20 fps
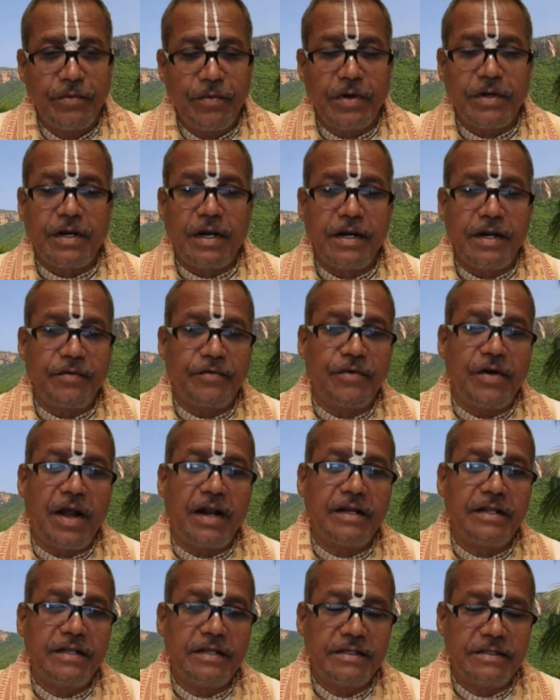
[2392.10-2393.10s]
What kind of
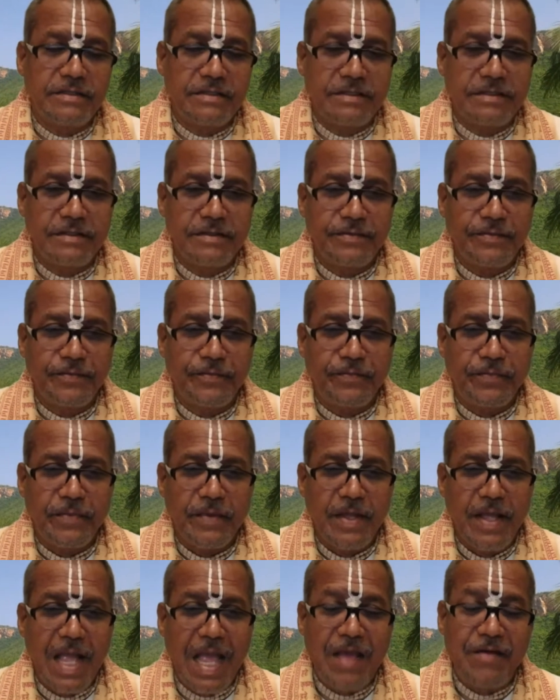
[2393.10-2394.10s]
God he is?
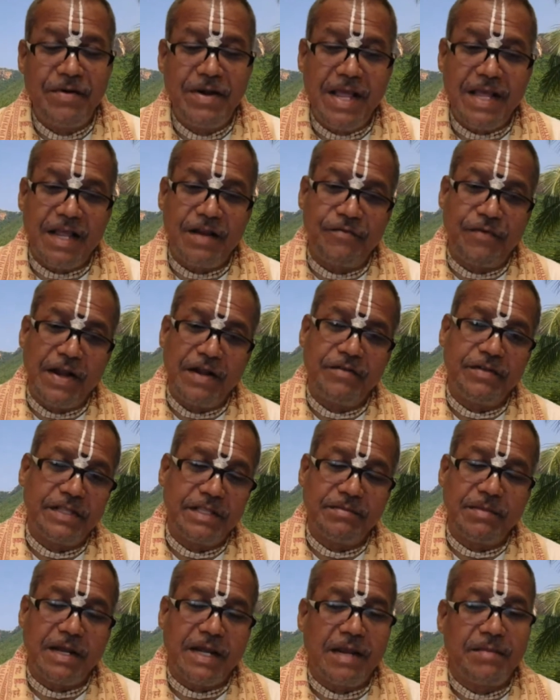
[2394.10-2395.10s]
Every day I can fight
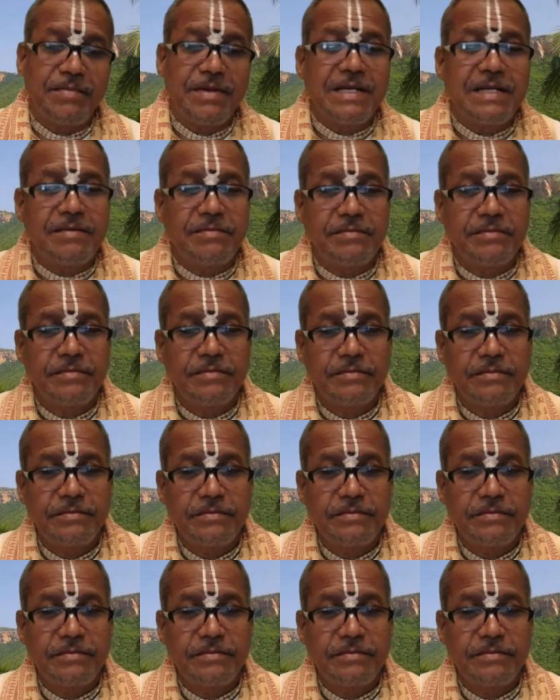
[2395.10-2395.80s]
with him, I can beat him.